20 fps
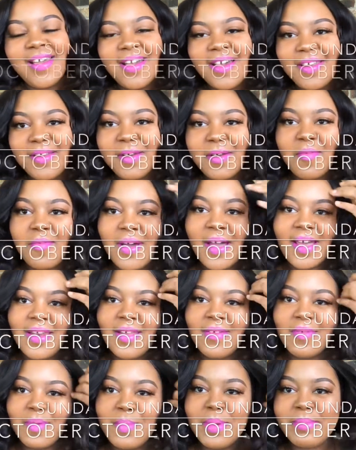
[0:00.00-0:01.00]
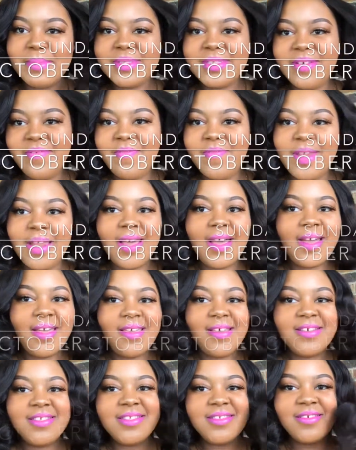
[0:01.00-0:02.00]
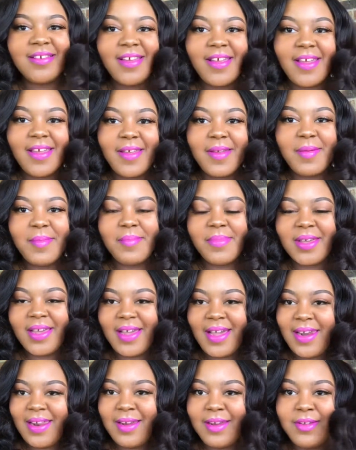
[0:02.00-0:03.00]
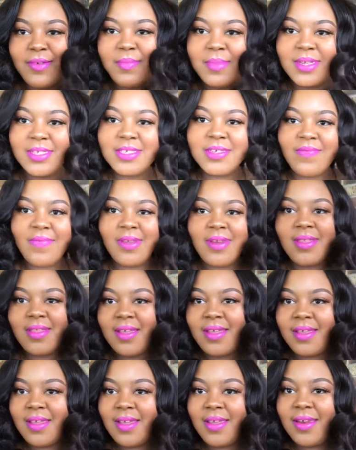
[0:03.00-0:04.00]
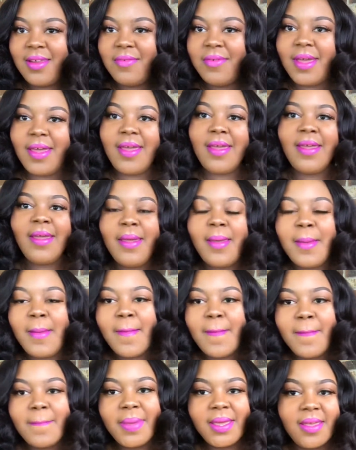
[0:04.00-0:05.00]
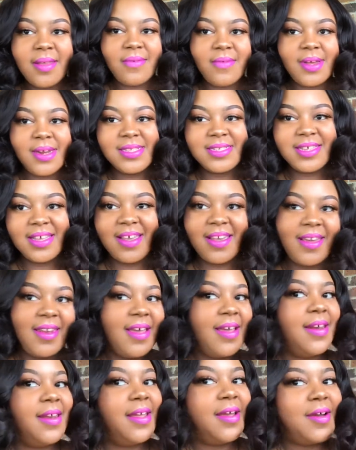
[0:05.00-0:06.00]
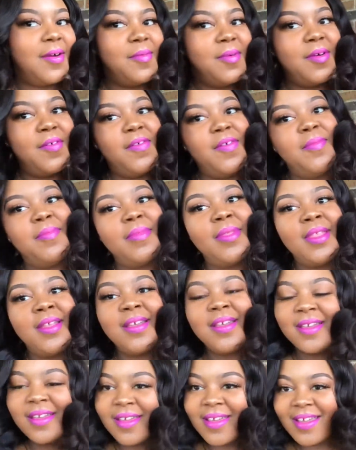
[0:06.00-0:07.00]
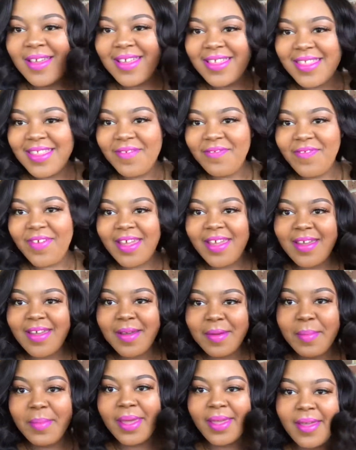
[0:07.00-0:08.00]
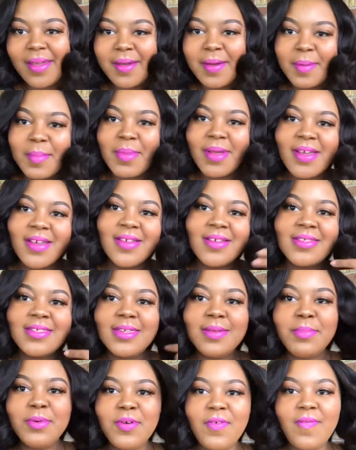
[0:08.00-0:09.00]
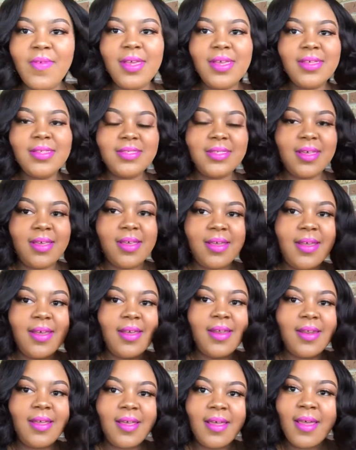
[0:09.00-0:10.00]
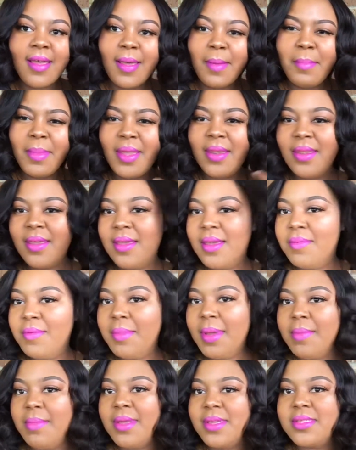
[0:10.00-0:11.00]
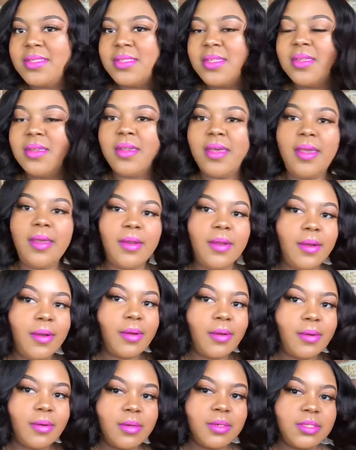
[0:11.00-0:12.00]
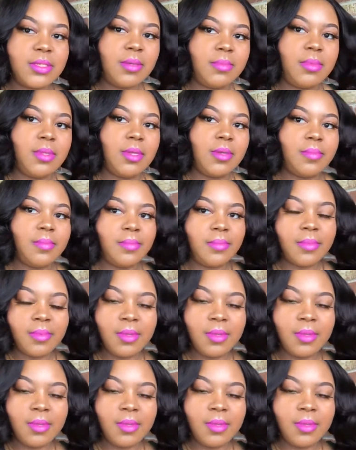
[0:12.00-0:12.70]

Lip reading: I don't know why I didn't remember to vlog yesterday, but I didn't do much of anything anyway. But getting ready to head out now with the fam bam to the movies, and I may link up with my bestie later or something.